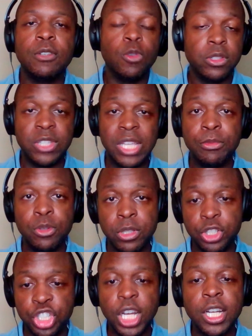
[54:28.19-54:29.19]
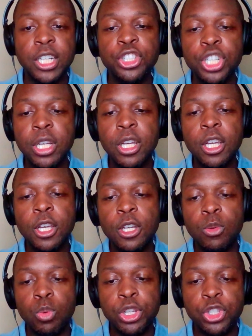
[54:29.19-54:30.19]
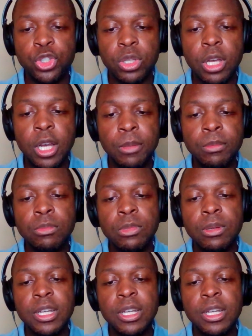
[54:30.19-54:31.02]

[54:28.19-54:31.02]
or the Samuel the judge was um,